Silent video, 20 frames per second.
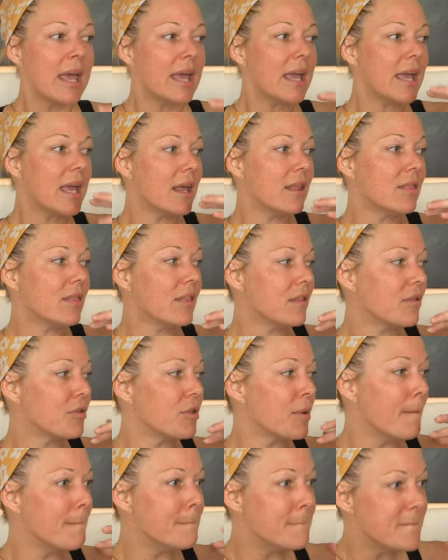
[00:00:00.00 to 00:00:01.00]
in
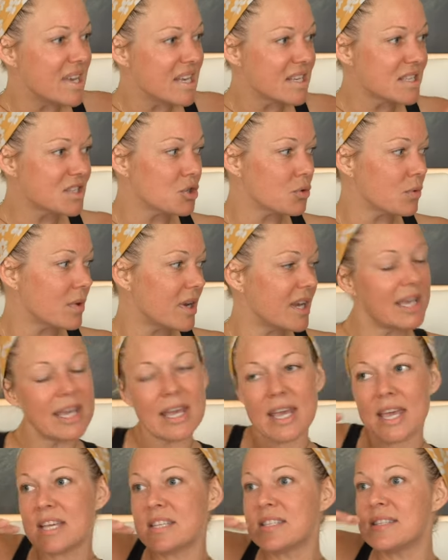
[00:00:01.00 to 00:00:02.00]
the misery
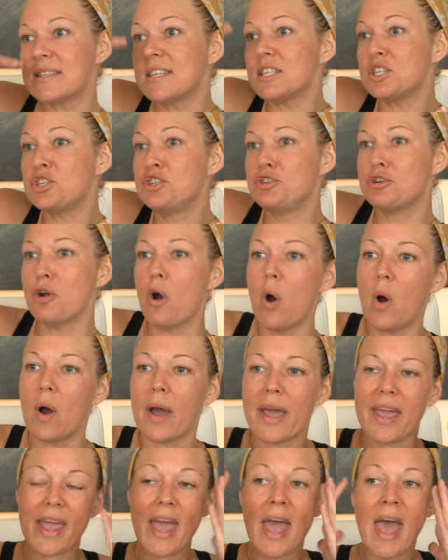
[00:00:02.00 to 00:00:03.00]
is the
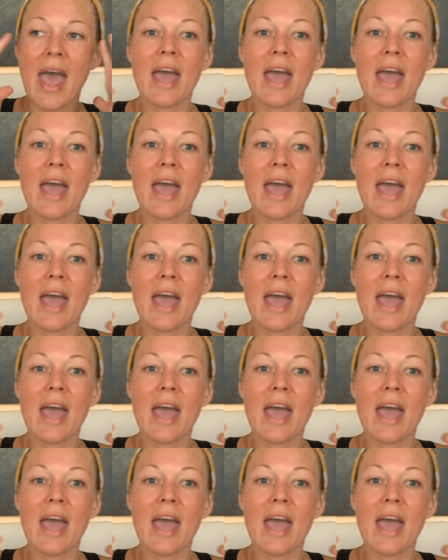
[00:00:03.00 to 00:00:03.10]
joy.